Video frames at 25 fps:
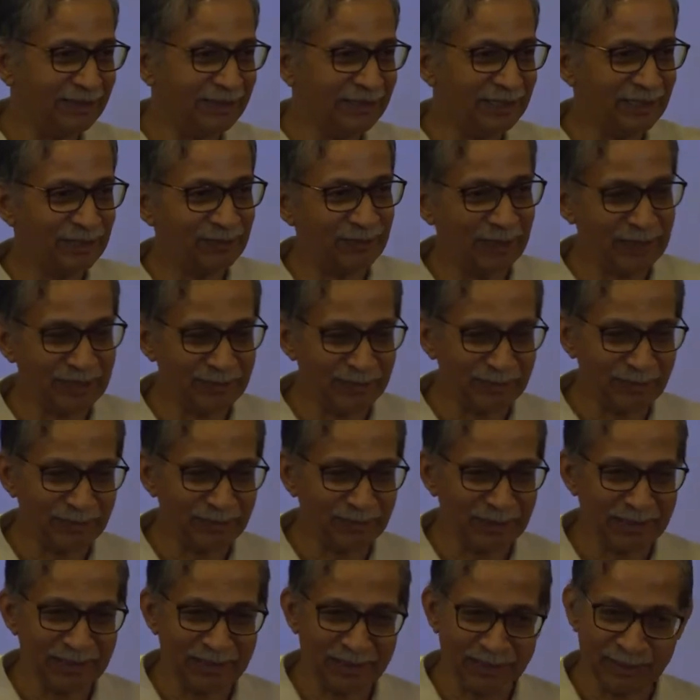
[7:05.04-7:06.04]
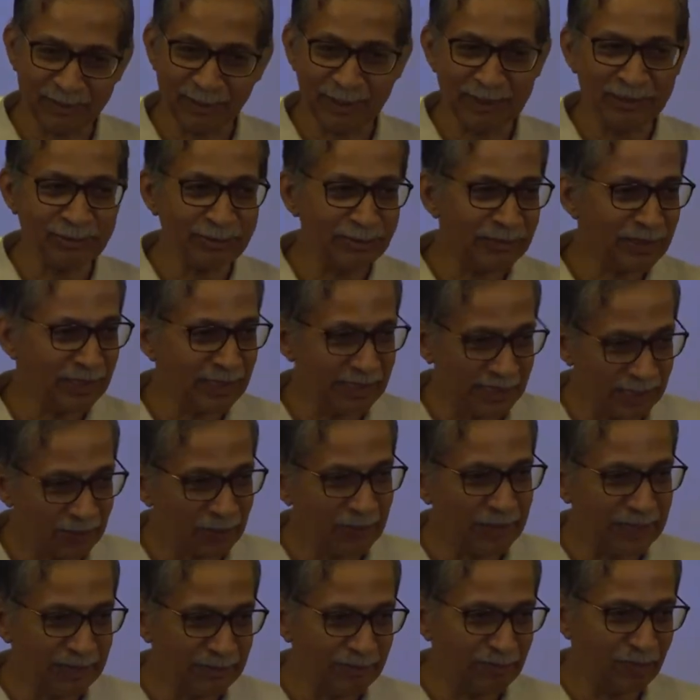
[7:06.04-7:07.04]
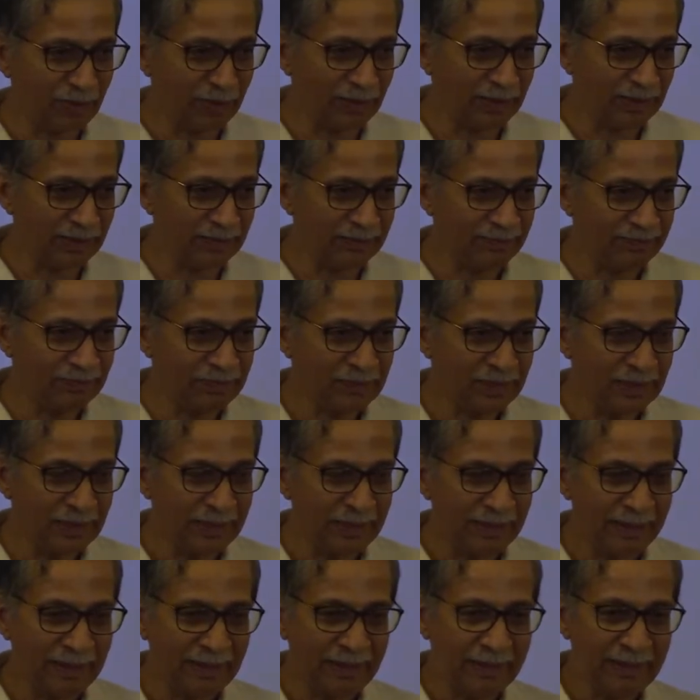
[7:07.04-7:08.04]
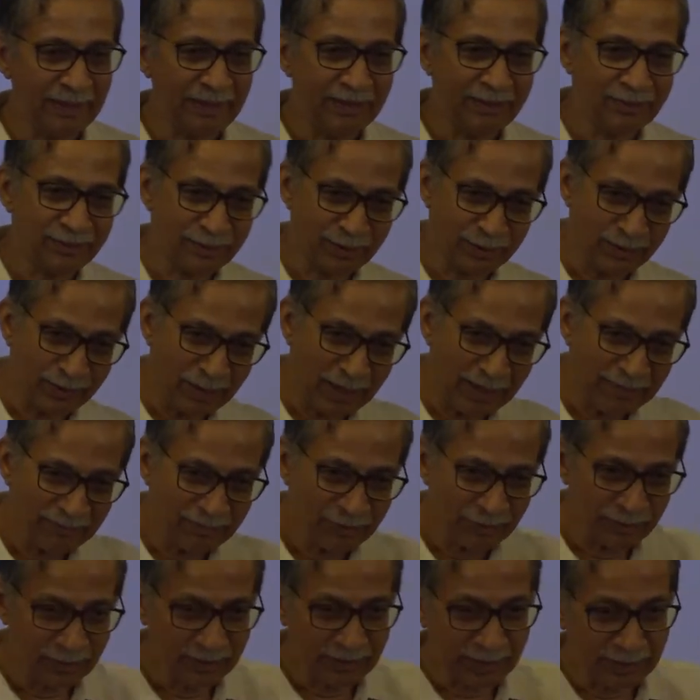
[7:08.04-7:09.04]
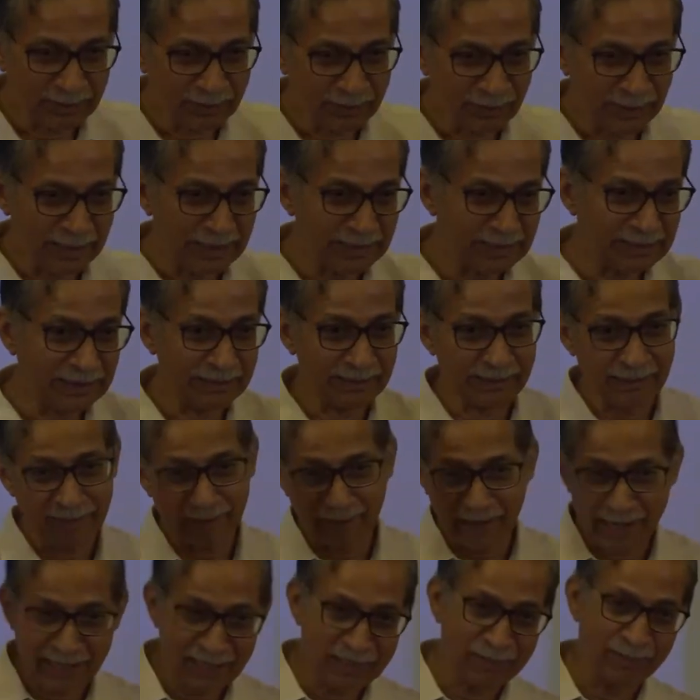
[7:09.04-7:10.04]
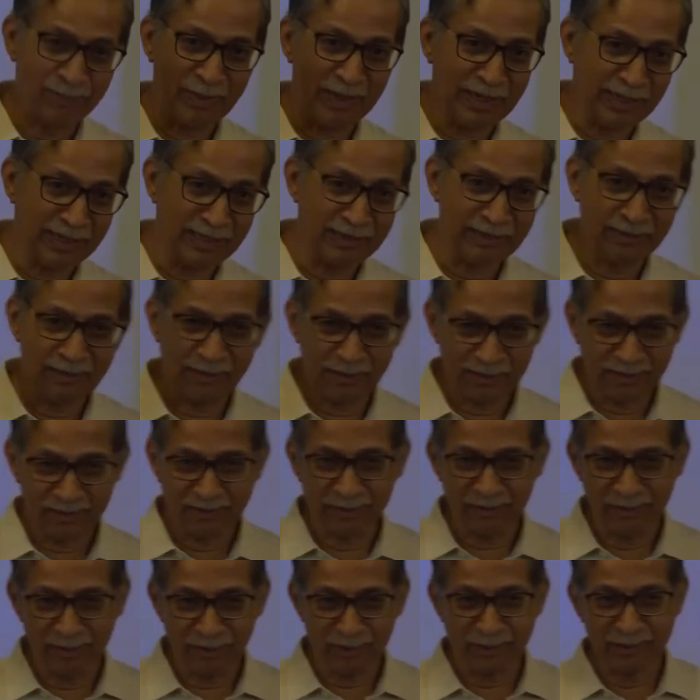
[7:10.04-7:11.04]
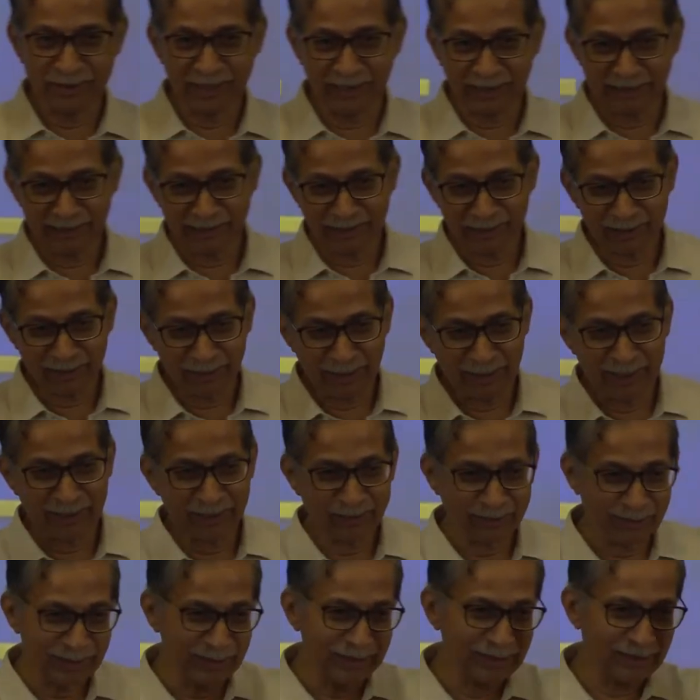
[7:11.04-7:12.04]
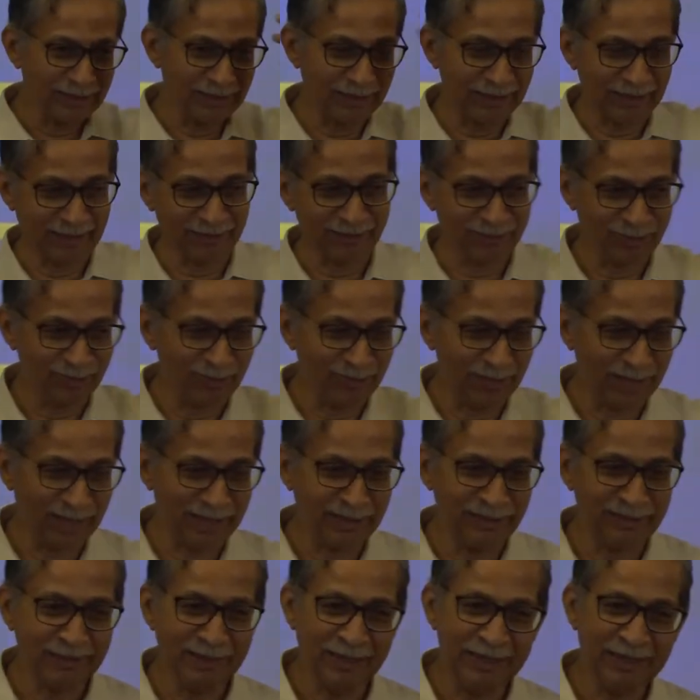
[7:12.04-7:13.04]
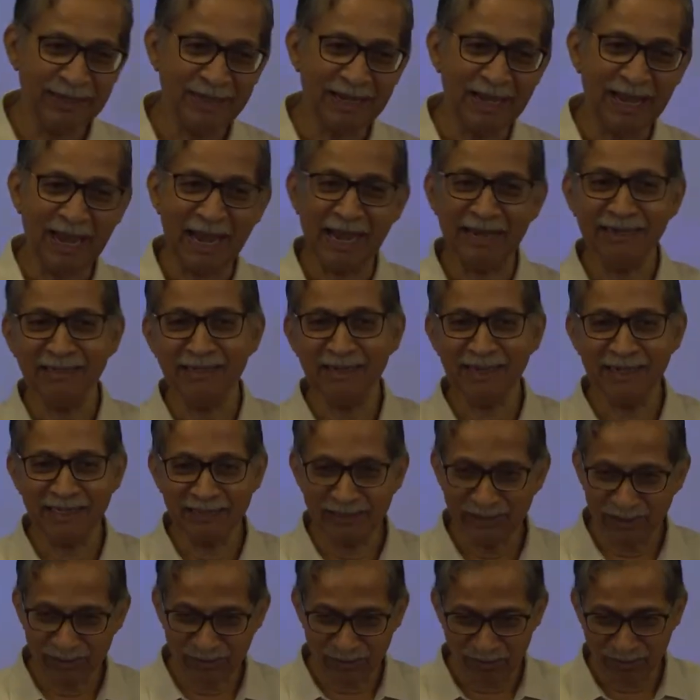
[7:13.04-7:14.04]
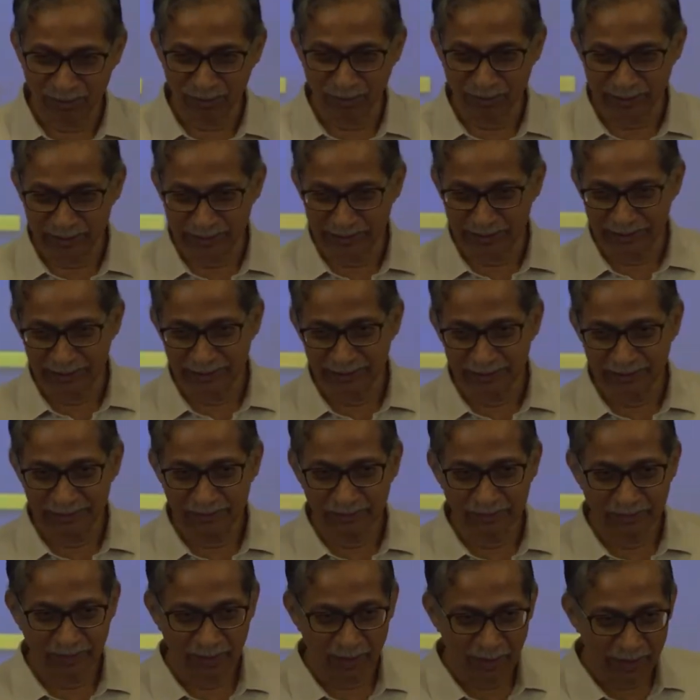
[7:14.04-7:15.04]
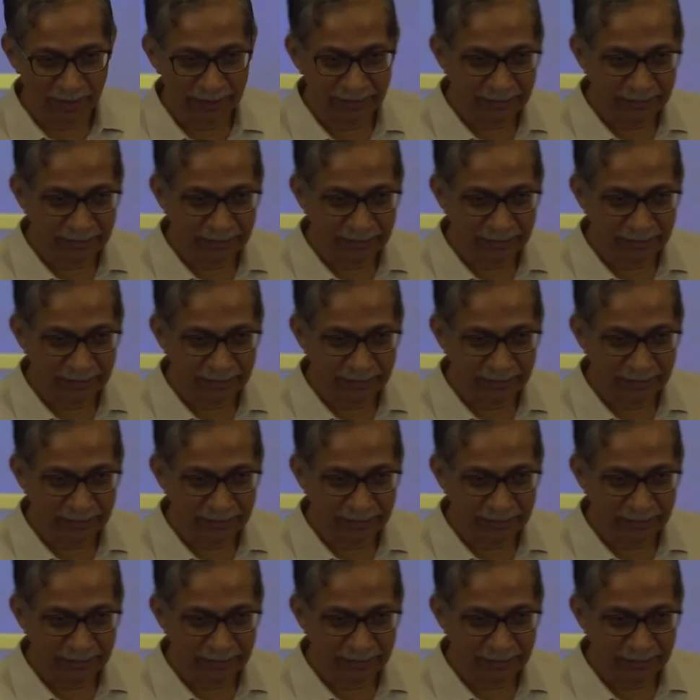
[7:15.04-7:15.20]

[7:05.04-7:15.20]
the displacement, but displacements are equally important. So you have to, that's why I said the right brain looks at displacements, the left brain analyzes forces. Got